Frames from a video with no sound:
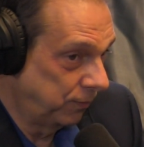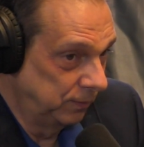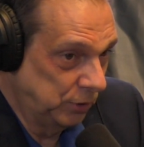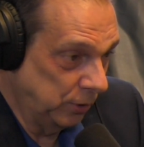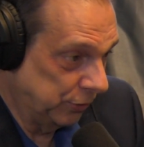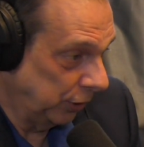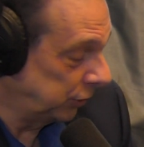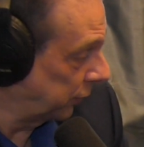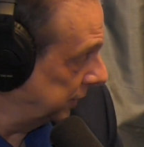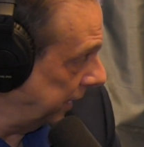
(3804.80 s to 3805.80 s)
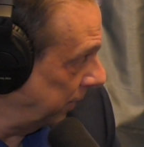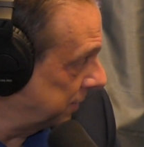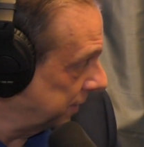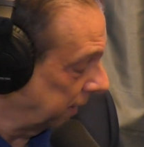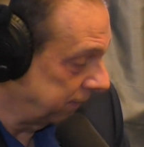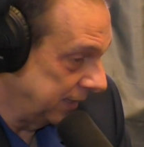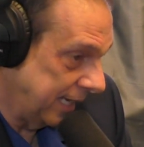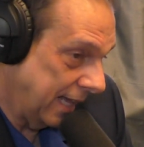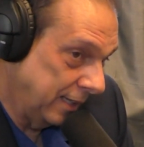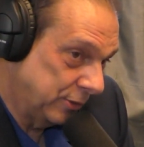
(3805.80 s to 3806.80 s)
Do a search for Terry Sullivan
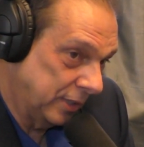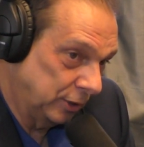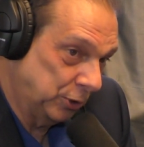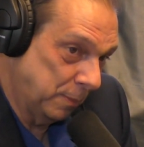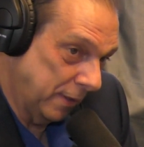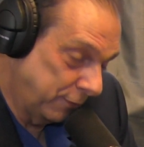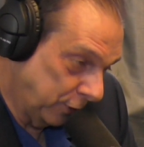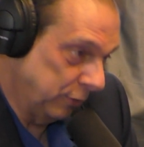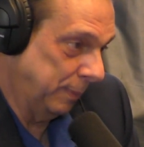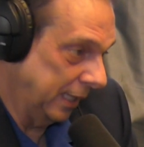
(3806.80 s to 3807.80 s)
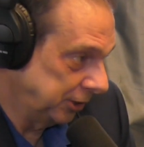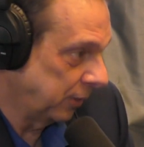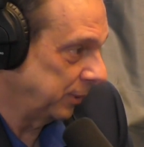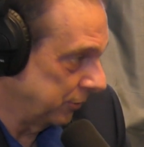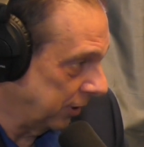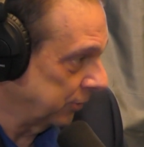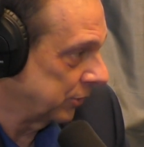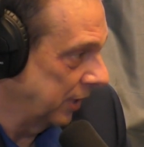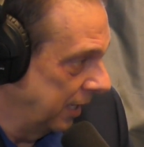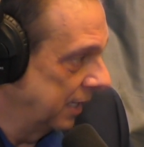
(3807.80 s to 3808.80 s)
Dallas, and I'll show up on the first page of the
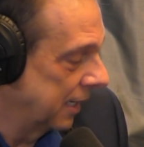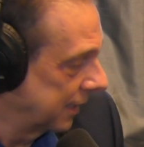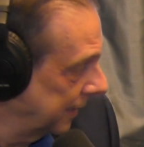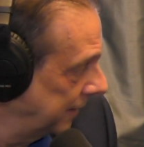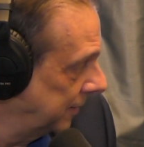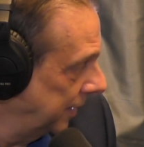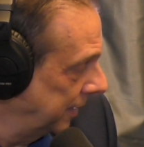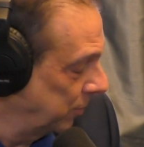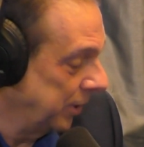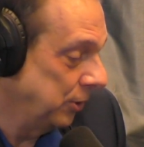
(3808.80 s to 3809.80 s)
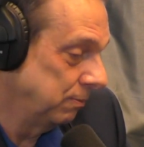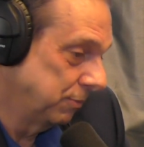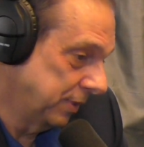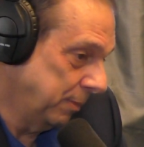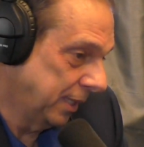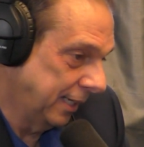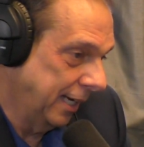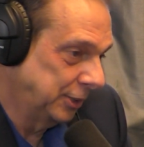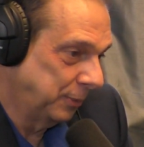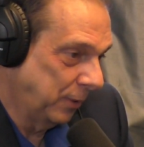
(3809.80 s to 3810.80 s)
results on LinkedIn. And when you send me a
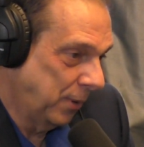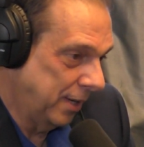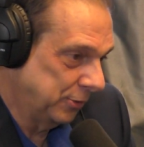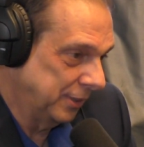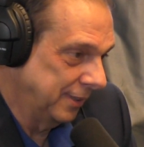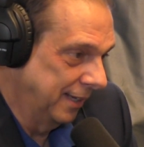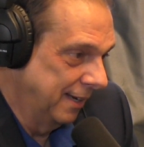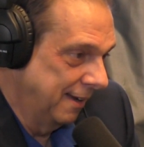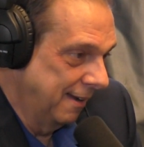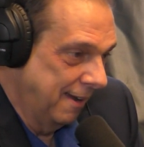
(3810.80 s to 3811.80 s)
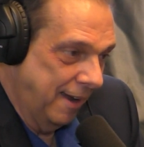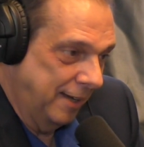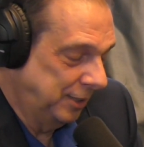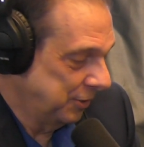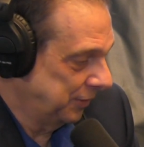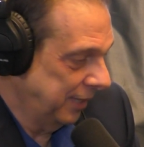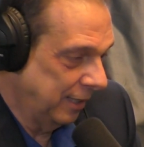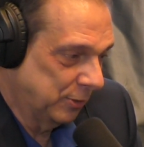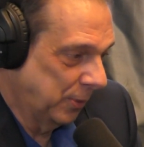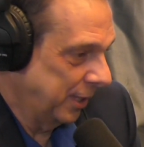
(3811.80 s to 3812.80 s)
connection request and and just tell
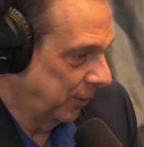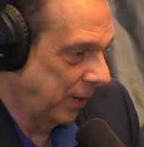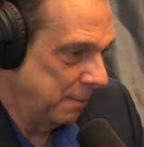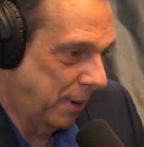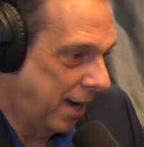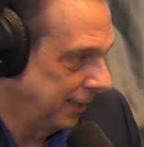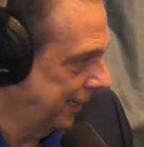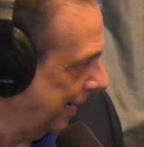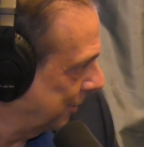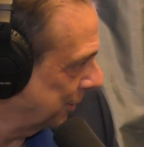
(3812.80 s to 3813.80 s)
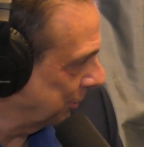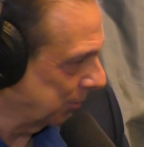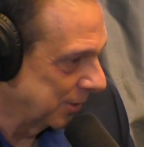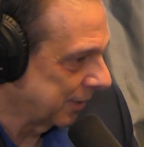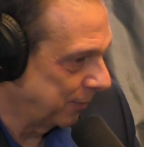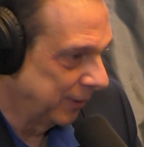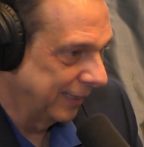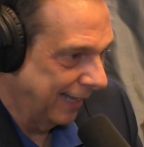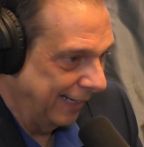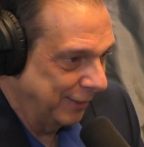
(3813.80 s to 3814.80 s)
us what a great podcast this was. I'd really
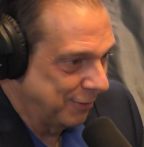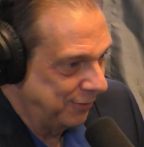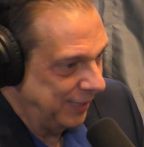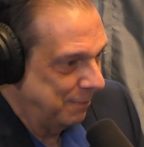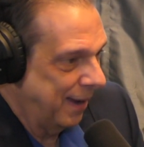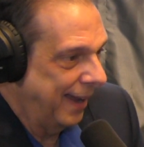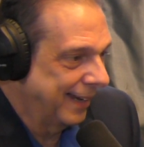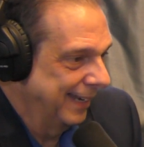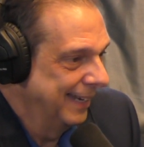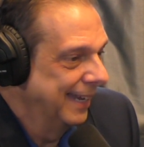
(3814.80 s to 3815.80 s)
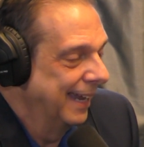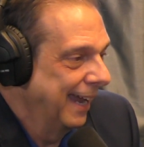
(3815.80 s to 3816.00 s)
like your feedback.